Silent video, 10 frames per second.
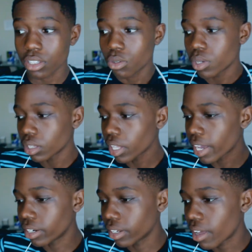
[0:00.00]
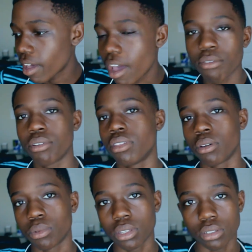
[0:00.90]
You can land
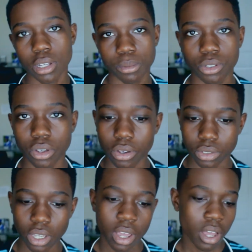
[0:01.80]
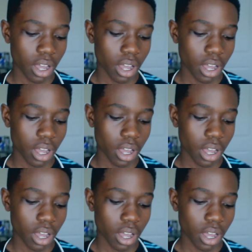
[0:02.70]
everything with these types of yo-yos.